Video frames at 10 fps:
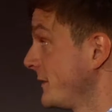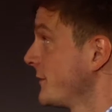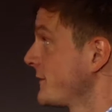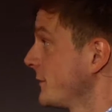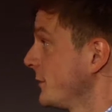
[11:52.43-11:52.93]

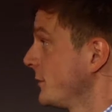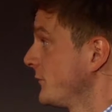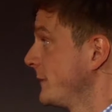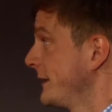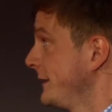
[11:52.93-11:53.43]
lost a lot
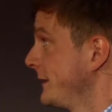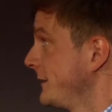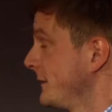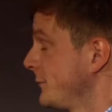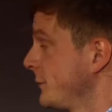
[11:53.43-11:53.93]
of money,
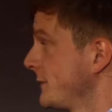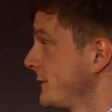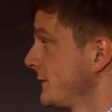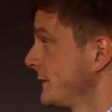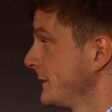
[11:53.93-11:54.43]
and it
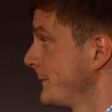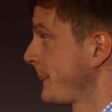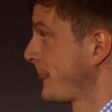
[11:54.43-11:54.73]
was a